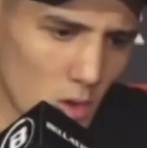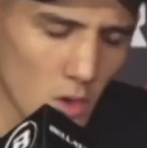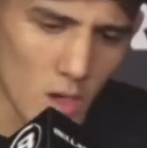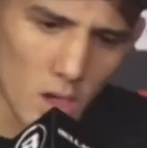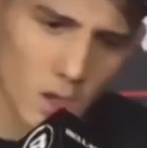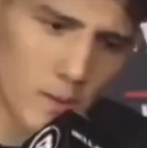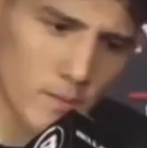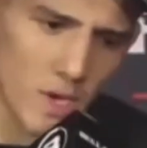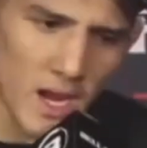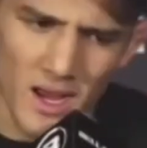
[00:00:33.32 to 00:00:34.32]
To
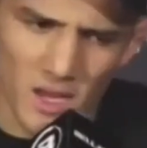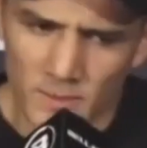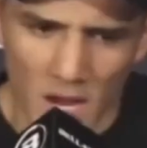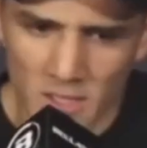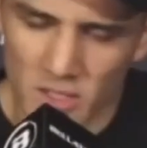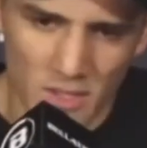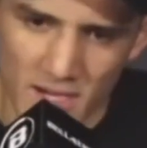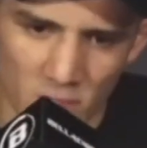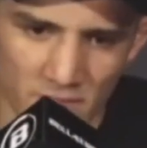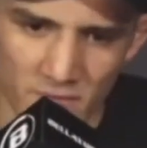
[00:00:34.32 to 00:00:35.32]
be honest with you,
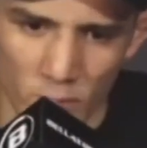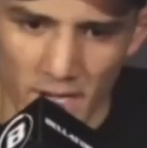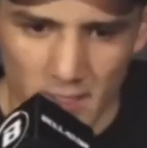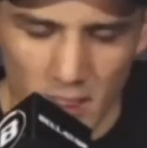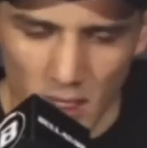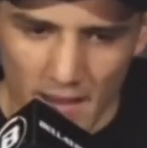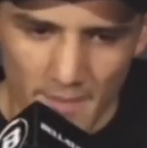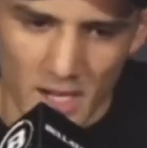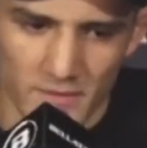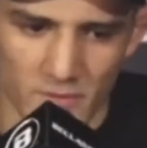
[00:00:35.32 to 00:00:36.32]
I'm
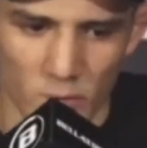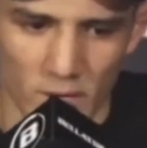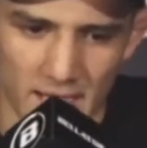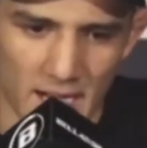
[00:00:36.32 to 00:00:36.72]
not even ranking it.